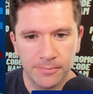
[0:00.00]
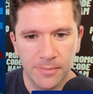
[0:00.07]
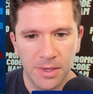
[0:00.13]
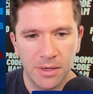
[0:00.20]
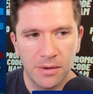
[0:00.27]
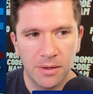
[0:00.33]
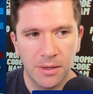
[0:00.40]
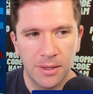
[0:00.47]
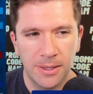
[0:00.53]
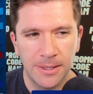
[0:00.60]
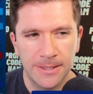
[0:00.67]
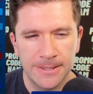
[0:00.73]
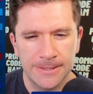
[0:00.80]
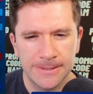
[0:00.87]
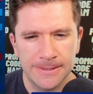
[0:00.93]

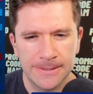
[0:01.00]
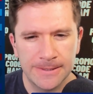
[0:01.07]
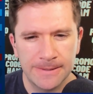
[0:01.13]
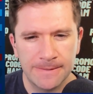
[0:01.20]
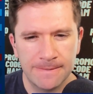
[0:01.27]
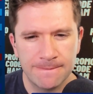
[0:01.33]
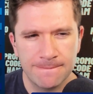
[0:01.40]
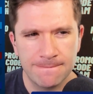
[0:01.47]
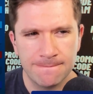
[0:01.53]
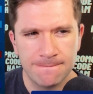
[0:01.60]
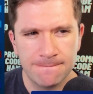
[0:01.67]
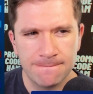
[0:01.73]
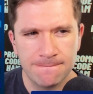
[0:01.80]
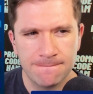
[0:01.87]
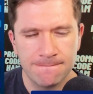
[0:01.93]

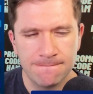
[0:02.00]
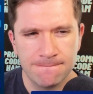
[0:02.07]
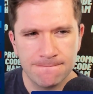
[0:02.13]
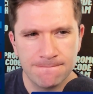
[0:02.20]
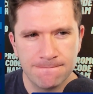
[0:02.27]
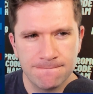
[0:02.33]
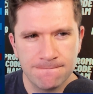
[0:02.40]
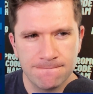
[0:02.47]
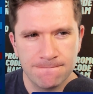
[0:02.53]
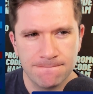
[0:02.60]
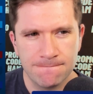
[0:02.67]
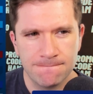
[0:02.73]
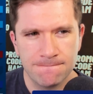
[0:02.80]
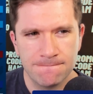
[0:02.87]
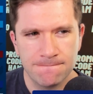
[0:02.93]

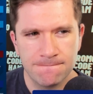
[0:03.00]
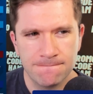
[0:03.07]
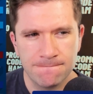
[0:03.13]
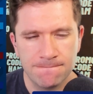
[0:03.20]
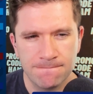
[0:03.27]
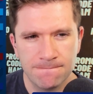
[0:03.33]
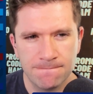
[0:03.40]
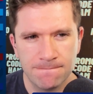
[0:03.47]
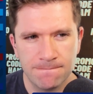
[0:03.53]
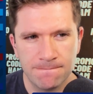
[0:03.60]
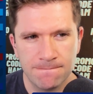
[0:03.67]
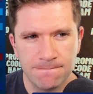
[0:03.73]
[no speech]